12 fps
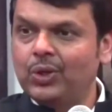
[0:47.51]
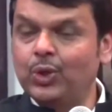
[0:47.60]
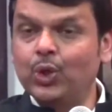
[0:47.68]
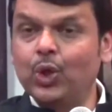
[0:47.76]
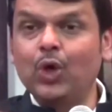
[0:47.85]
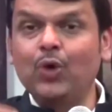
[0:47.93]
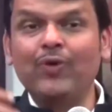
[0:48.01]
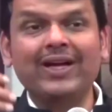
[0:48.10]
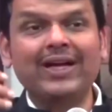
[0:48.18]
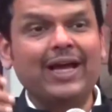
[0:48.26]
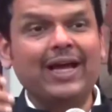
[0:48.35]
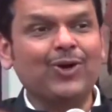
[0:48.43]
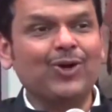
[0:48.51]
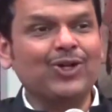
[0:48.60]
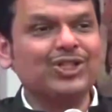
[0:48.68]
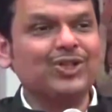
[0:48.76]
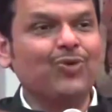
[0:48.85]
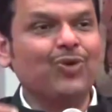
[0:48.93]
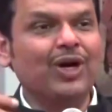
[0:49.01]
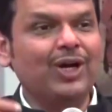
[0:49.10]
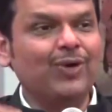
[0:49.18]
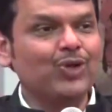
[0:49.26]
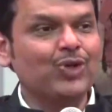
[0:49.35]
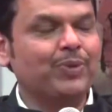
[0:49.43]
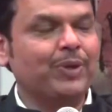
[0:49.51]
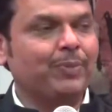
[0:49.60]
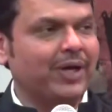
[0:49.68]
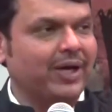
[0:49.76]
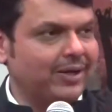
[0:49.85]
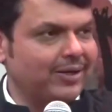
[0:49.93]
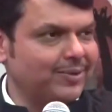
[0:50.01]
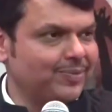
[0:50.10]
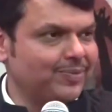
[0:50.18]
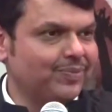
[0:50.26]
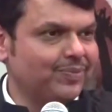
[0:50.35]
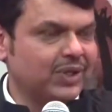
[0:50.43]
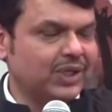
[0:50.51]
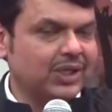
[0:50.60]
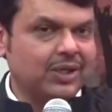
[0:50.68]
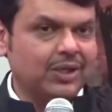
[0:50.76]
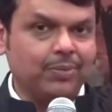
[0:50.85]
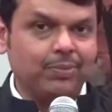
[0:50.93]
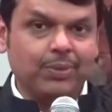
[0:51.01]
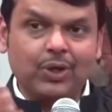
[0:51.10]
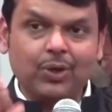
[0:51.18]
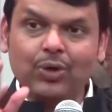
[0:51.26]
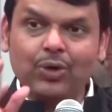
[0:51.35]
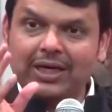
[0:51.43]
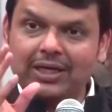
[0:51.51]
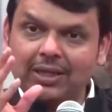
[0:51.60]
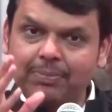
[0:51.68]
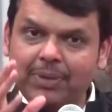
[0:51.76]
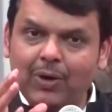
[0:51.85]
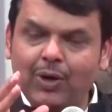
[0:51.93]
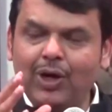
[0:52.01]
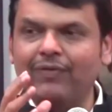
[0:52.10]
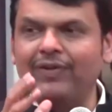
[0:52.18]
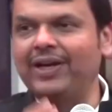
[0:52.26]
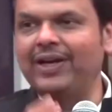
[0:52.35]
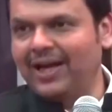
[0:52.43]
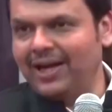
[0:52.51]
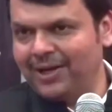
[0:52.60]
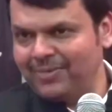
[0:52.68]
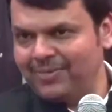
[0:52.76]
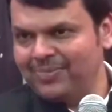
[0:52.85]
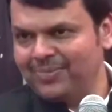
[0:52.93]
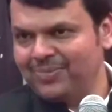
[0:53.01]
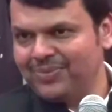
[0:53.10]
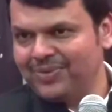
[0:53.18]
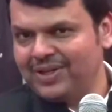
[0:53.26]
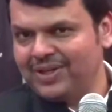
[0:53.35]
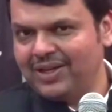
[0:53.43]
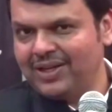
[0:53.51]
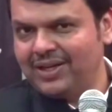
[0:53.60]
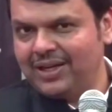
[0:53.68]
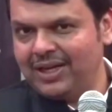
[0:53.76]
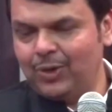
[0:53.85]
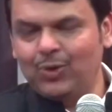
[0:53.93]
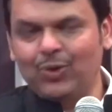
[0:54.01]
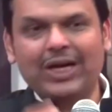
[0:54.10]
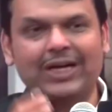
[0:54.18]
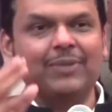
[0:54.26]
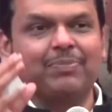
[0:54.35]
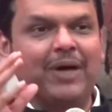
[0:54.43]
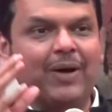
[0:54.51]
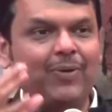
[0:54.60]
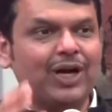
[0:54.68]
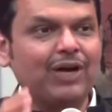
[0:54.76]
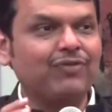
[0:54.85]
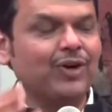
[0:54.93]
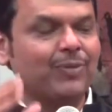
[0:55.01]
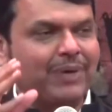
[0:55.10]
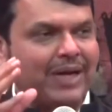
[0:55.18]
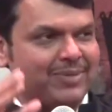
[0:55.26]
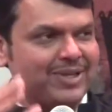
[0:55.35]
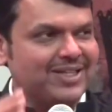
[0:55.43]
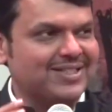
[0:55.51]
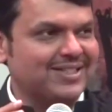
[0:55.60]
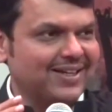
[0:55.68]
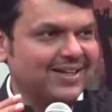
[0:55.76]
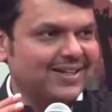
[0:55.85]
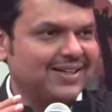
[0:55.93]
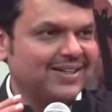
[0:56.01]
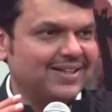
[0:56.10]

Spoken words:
No one across the world was prepared. But look at the power of India, and look at the power of our Prime Minister.